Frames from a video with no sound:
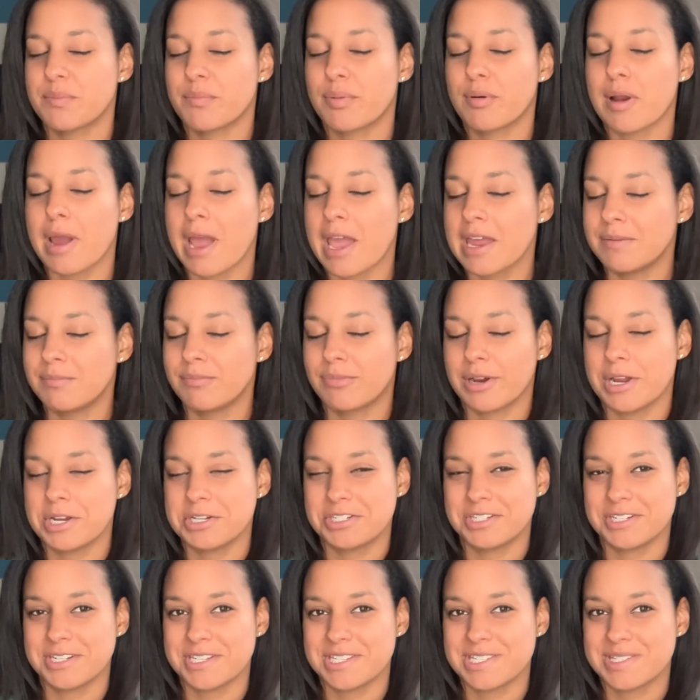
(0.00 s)
Pride and
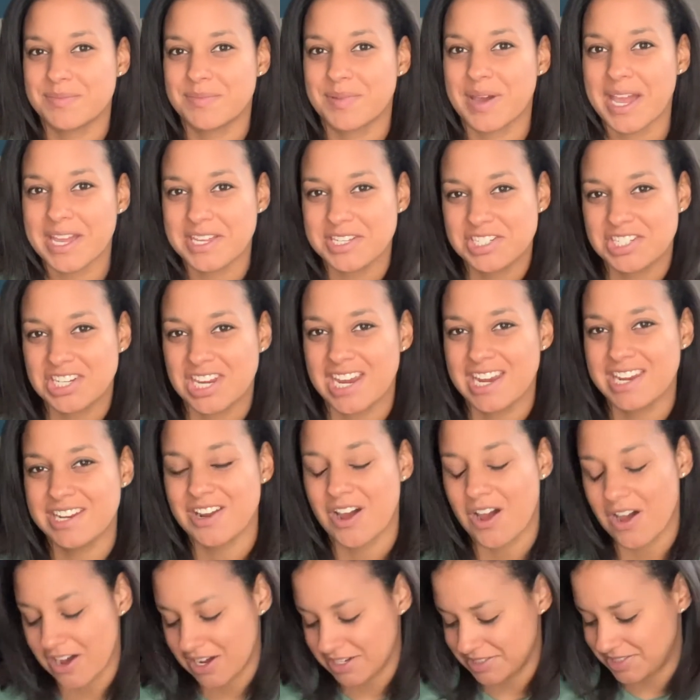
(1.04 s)
Prejudice by Jane
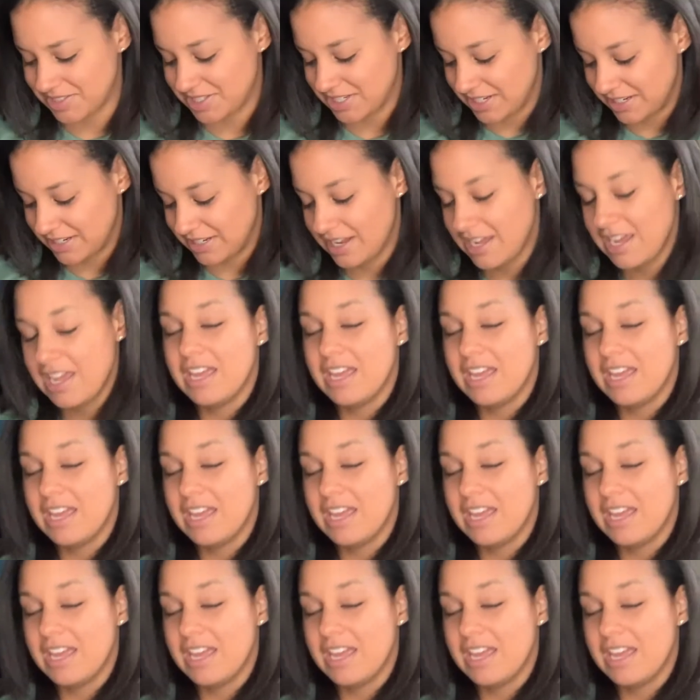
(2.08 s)
Austen,